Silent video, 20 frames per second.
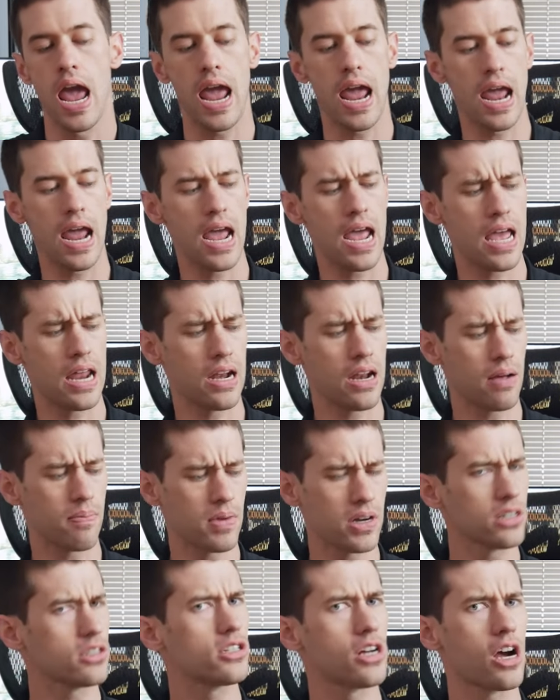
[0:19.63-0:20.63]
And I'm
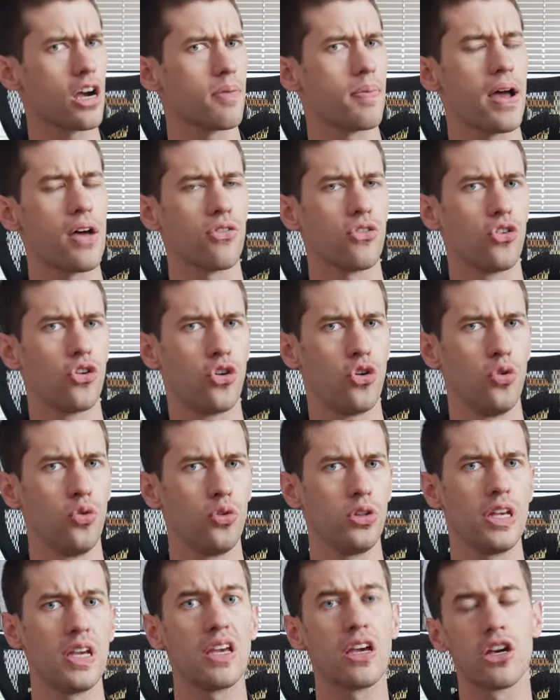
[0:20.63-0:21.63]
gonna talk about the
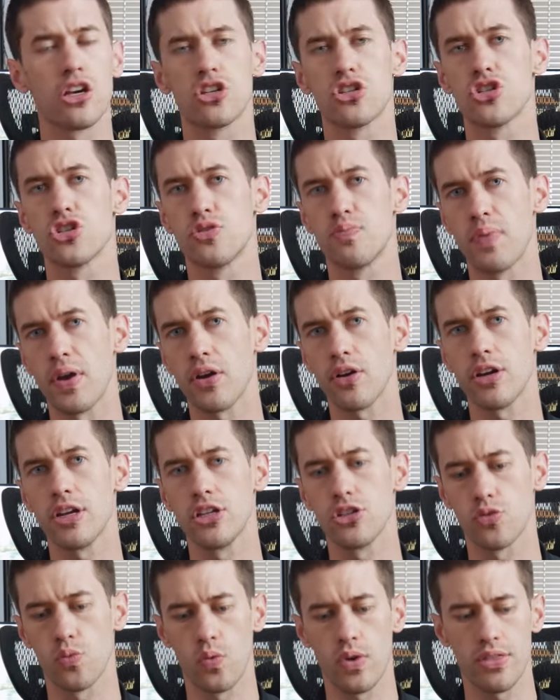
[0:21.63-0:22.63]
cooling
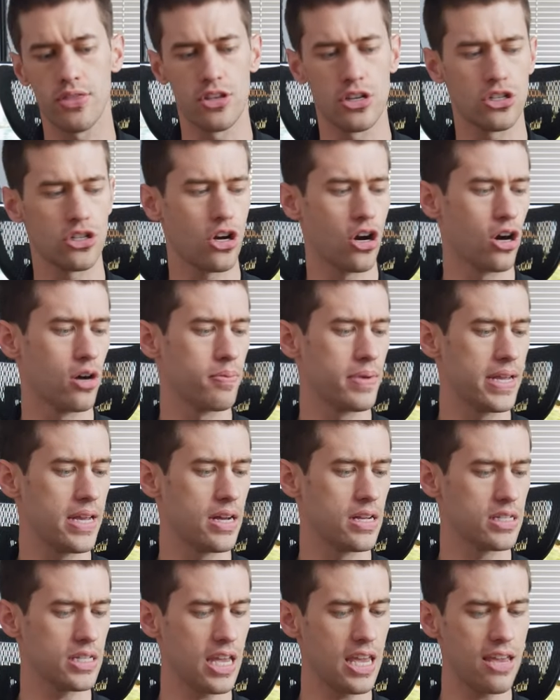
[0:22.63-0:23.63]
experience with this card
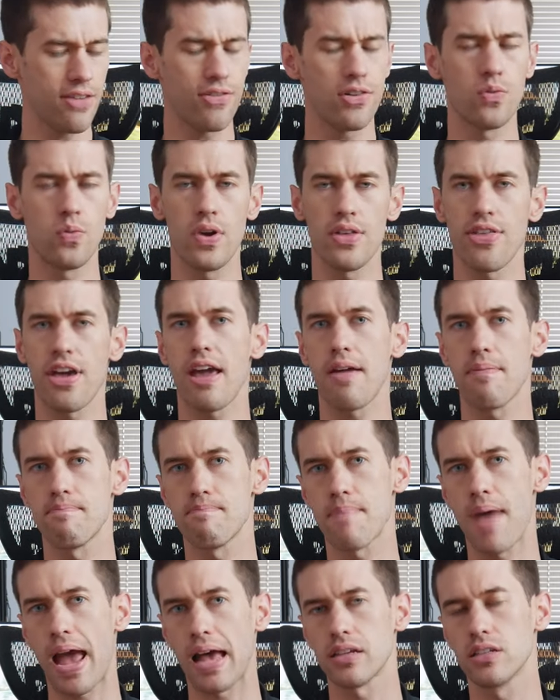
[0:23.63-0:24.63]
because even with a
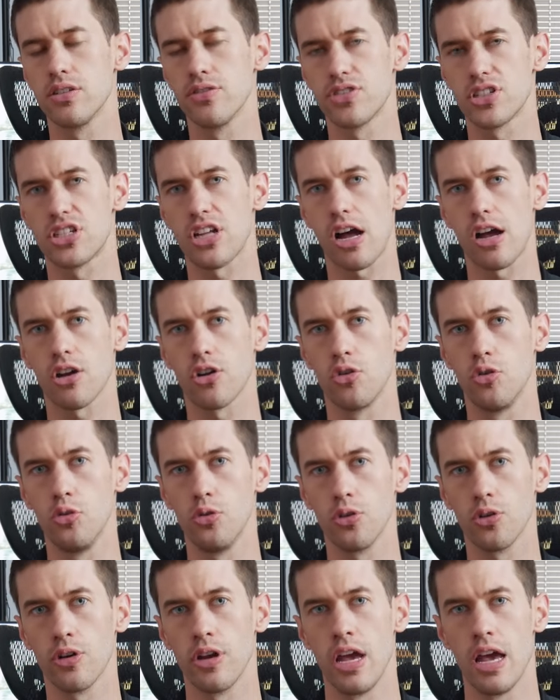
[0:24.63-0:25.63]
massive stock
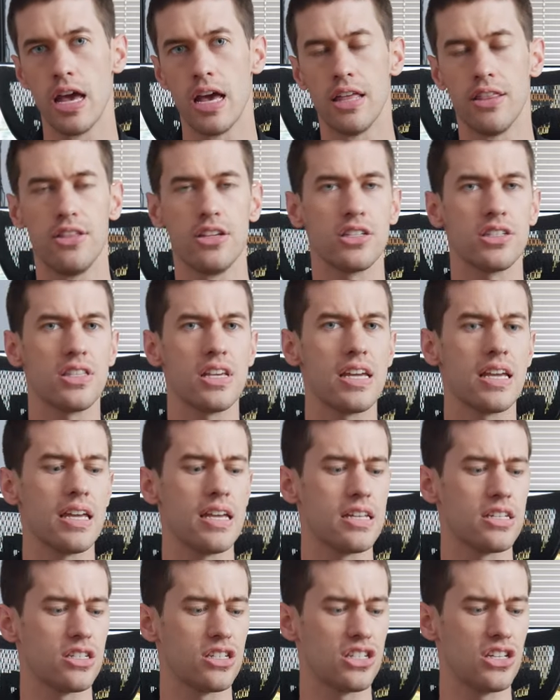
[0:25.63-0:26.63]
cooler, this thing
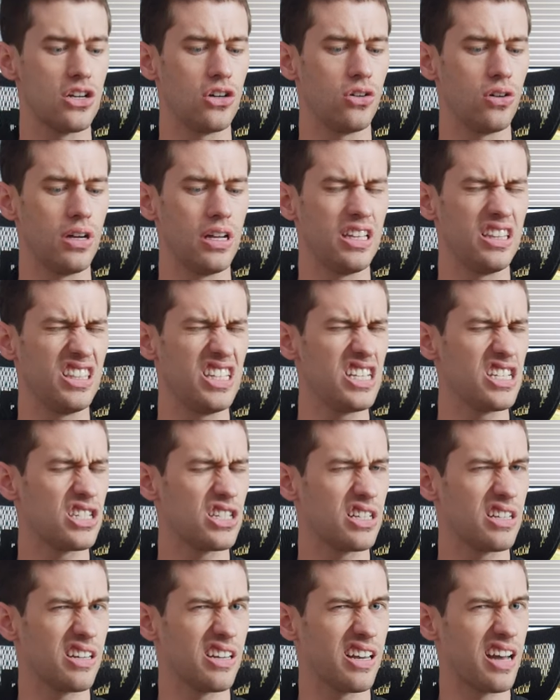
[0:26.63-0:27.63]
is still at
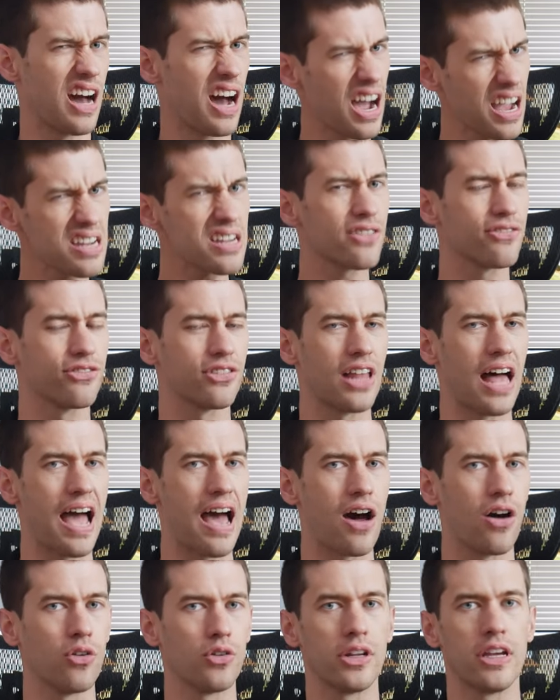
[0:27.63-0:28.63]
least kind of
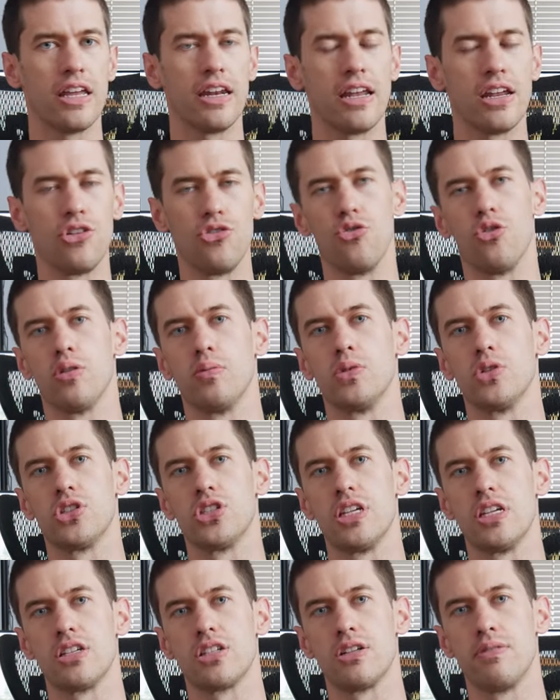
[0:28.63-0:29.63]
loud in a normal
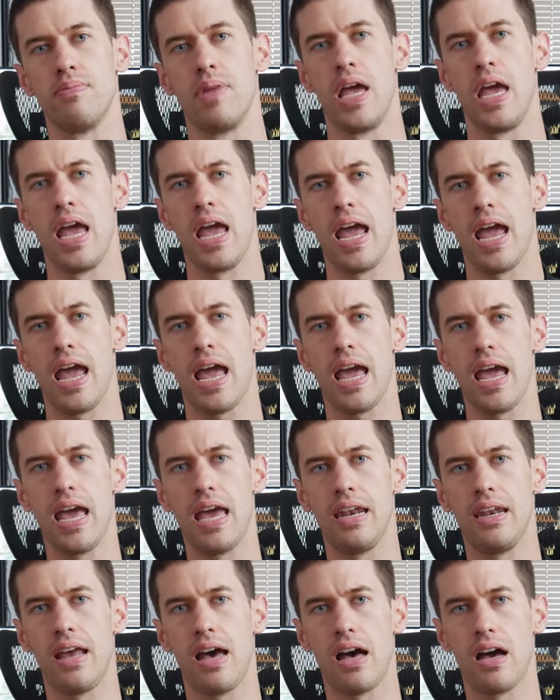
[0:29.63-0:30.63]
system.
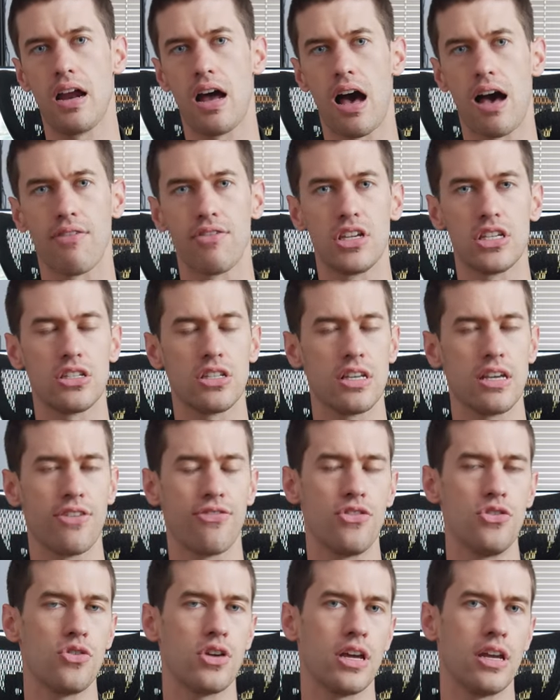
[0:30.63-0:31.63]
And uh, obviously,
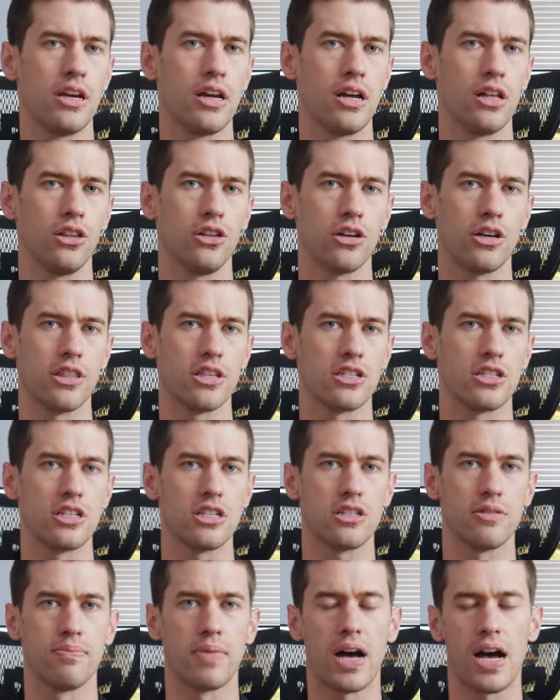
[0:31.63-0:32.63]
if you can uh, look at the
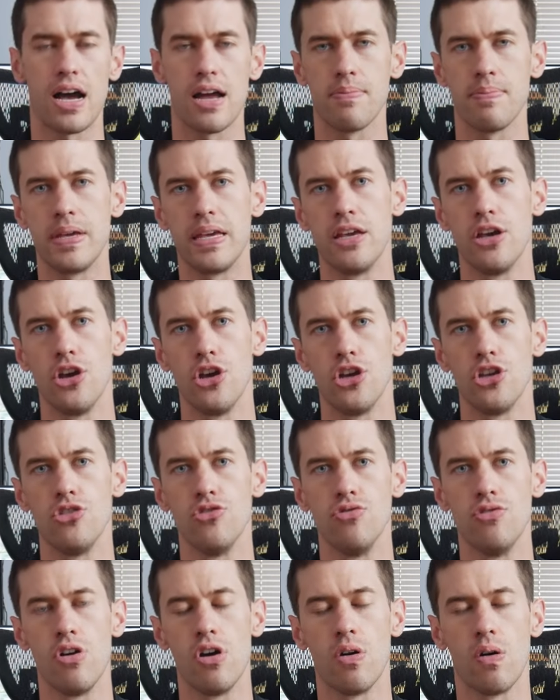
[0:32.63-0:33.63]
system behind me,
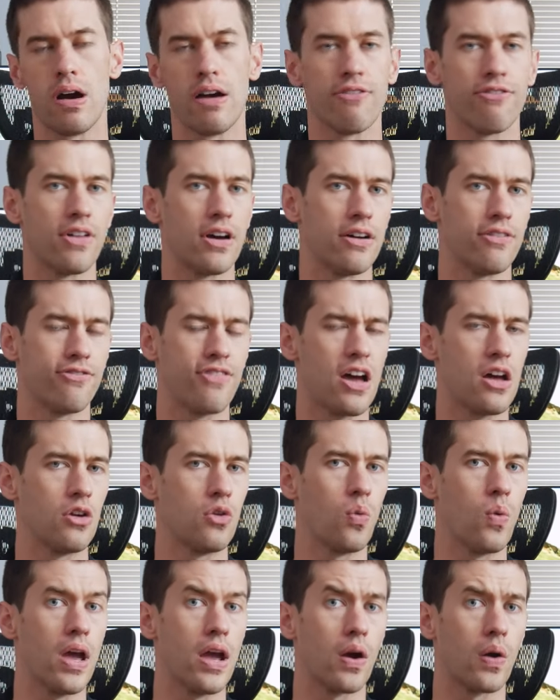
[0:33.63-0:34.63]
you know I've uh, found
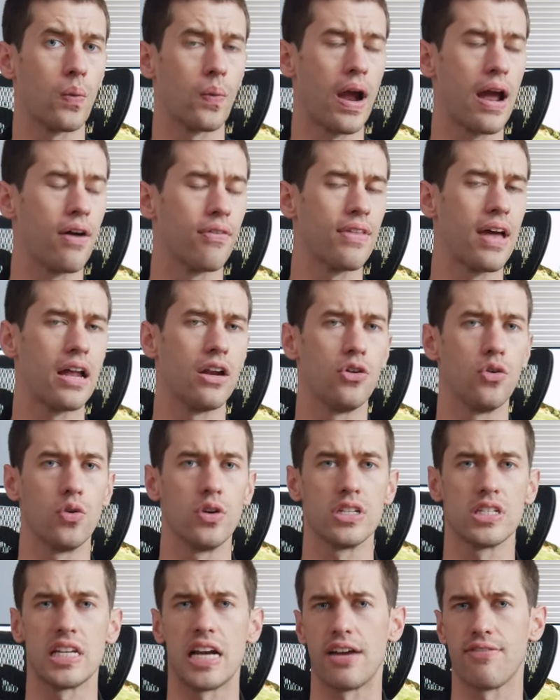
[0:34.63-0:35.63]
a way around that
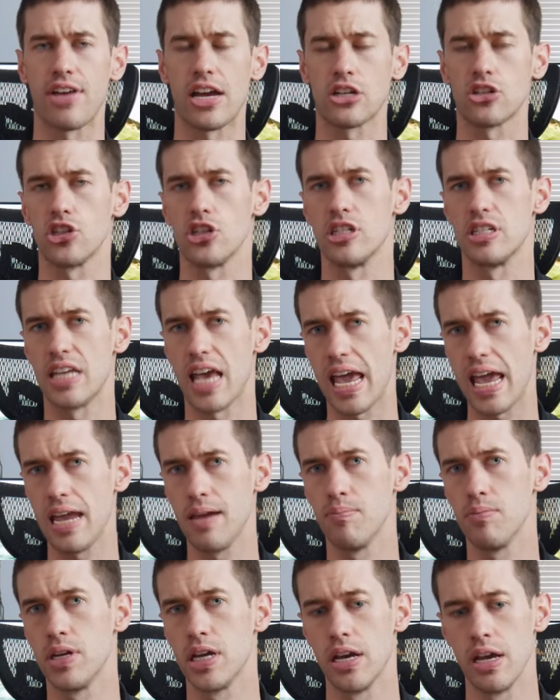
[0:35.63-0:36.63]
noise and I've actually
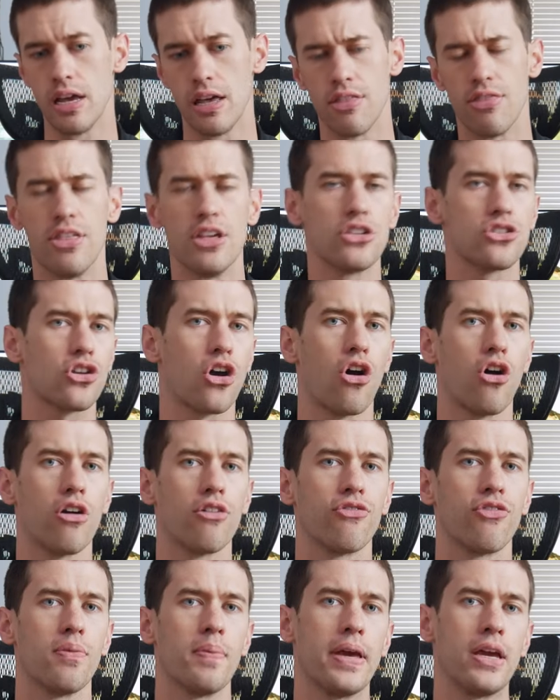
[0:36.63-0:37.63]
tamed this
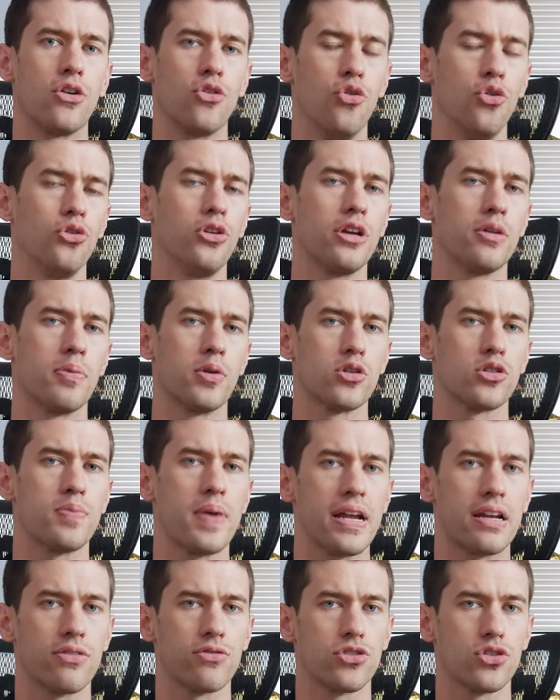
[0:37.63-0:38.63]
card from a cooling
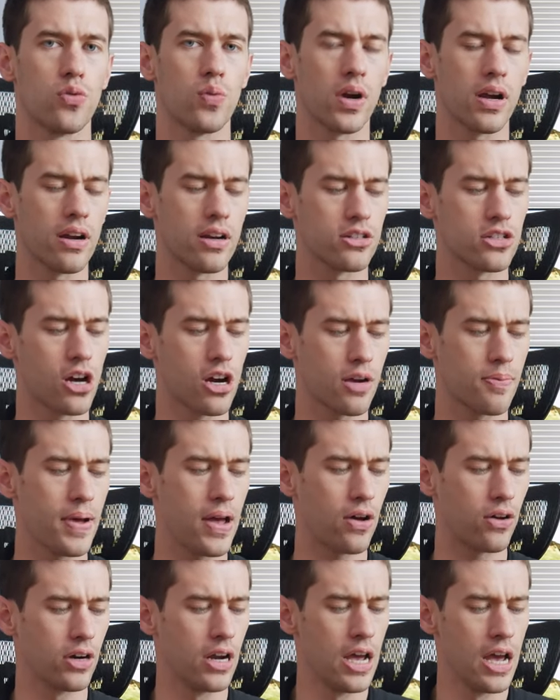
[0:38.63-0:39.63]
perspective. So we're gonna talk
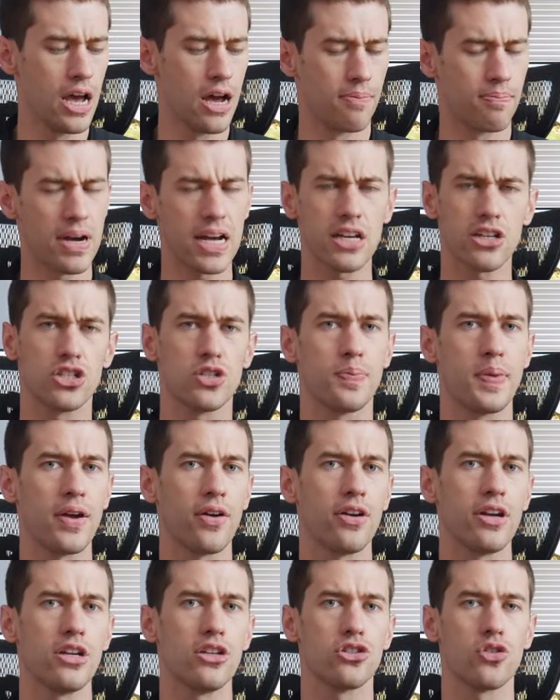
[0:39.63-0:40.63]
about my
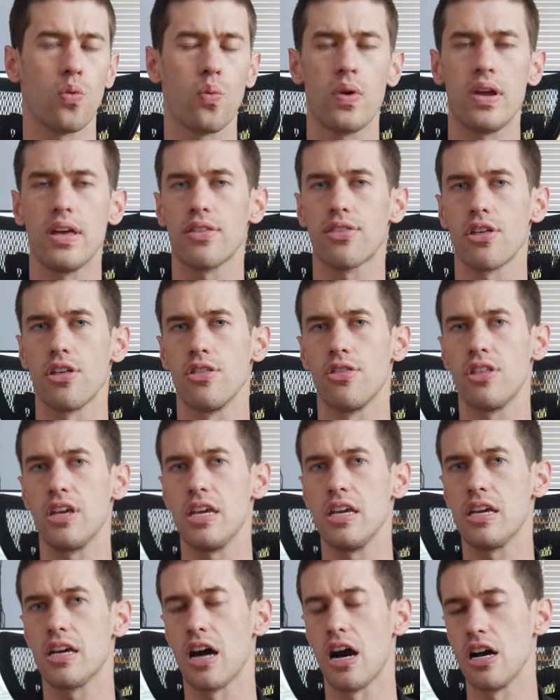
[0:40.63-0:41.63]
experience with
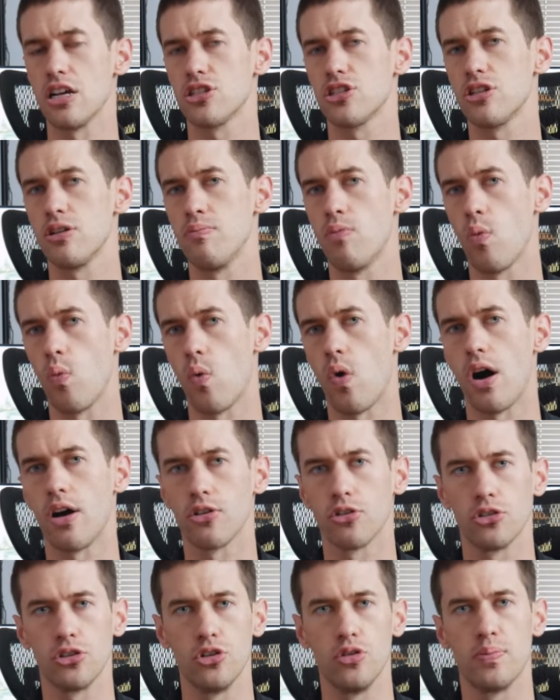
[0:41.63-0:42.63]
the custom
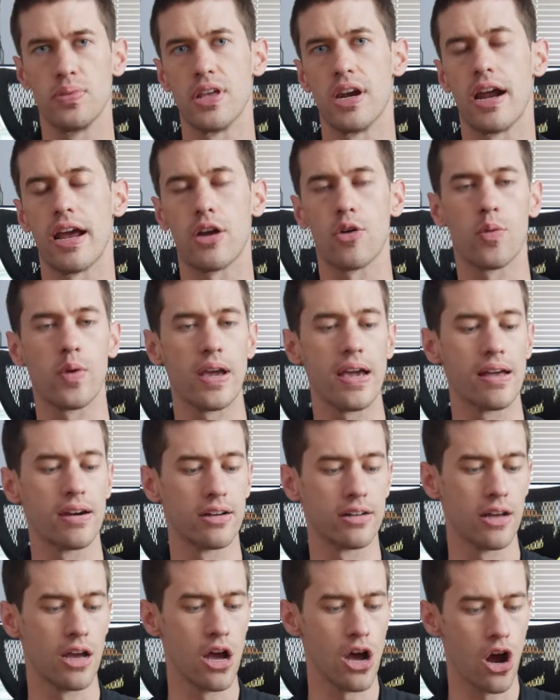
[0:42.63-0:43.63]
water loop that I
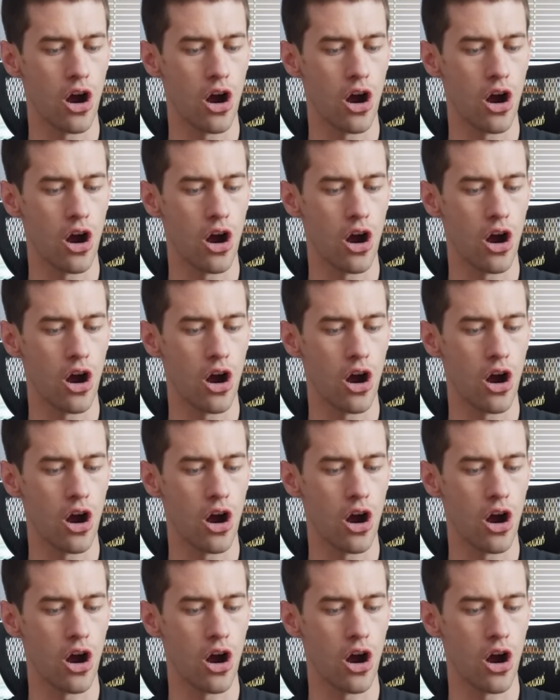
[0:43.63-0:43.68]
created